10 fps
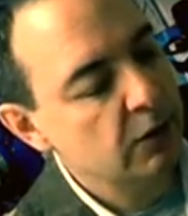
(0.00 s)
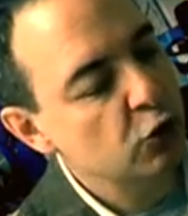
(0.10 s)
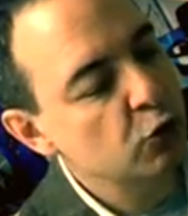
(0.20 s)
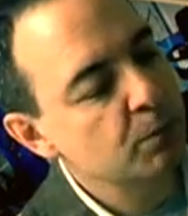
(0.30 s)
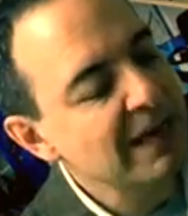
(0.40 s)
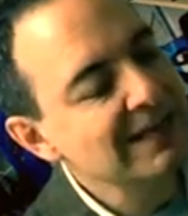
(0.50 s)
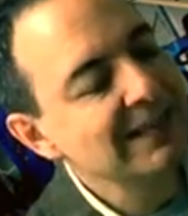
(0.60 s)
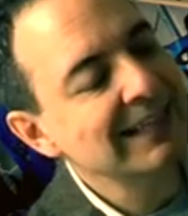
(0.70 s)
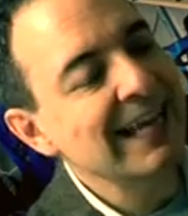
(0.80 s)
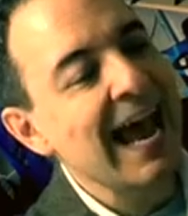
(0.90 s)
You
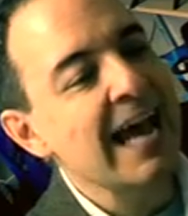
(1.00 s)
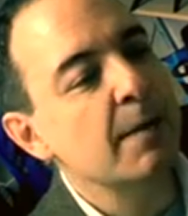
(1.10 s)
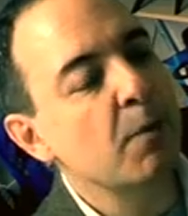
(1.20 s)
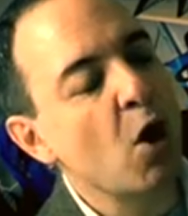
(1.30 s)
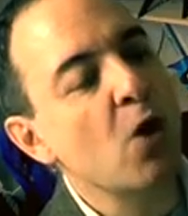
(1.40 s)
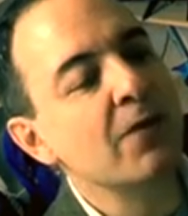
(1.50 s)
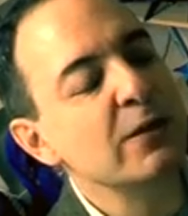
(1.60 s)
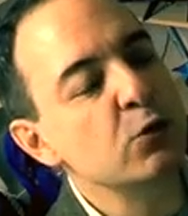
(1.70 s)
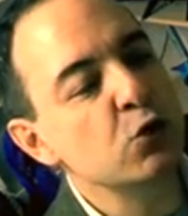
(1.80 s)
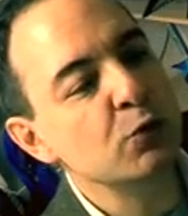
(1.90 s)
basically add up all
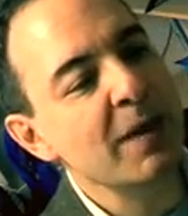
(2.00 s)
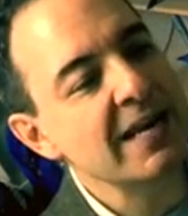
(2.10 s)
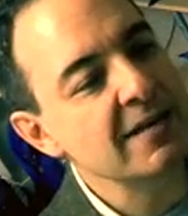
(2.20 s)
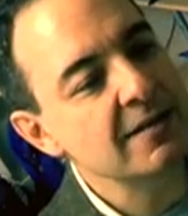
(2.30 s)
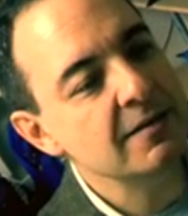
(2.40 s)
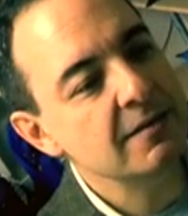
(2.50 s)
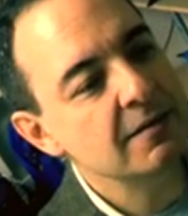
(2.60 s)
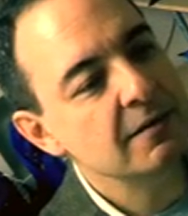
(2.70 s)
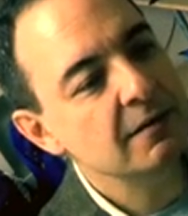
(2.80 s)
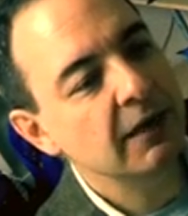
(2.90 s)
that you spend,
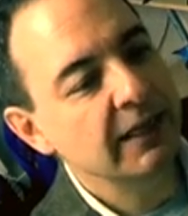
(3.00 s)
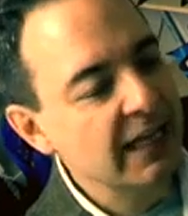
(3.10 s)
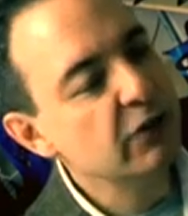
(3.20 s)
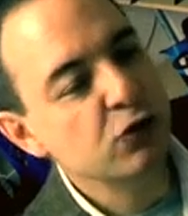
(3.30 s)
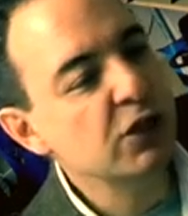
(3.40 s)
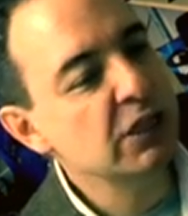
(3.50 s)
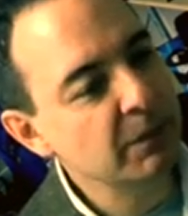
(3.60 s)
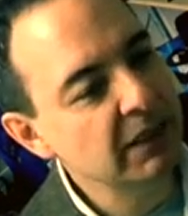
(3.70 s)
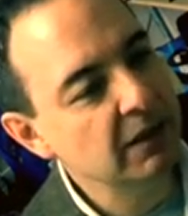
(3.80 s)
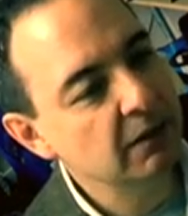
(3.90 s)
and that's
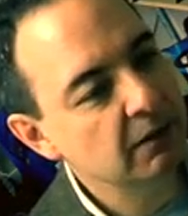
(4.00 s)
GDP.